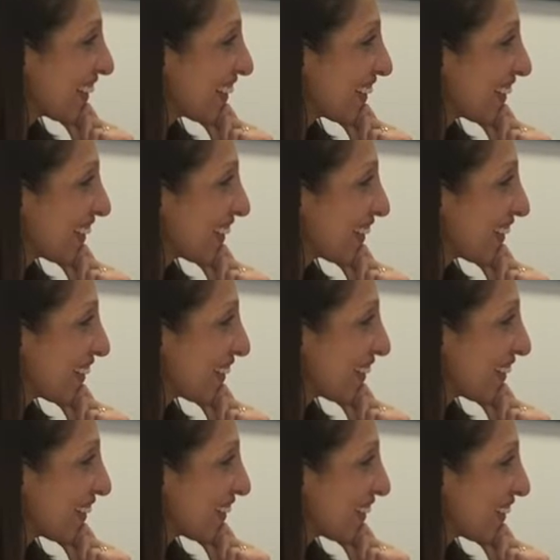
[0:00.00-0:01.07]

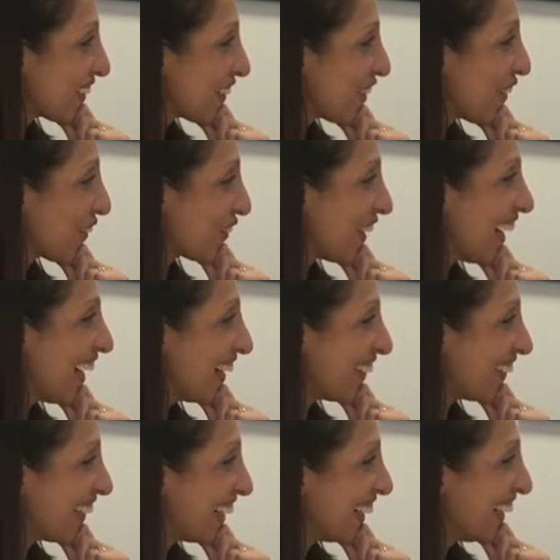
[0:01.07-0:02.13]

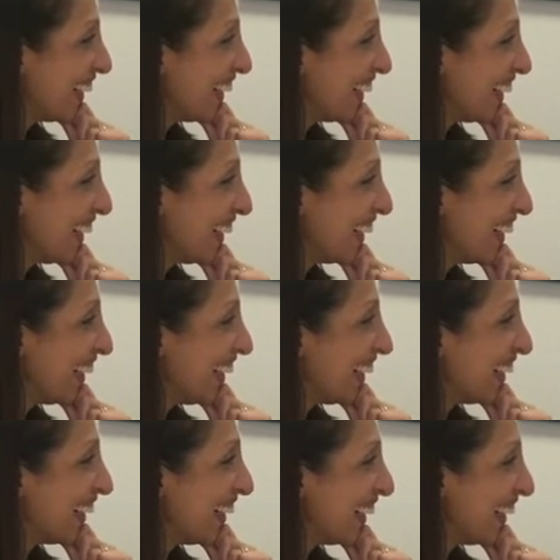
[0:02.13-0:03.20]

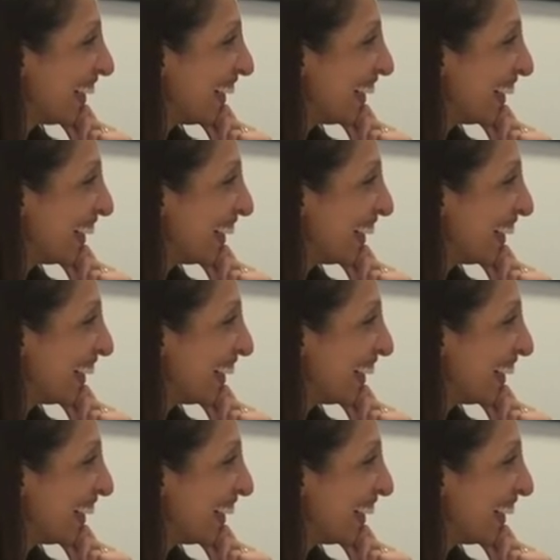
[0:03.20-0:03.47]
(not speaking)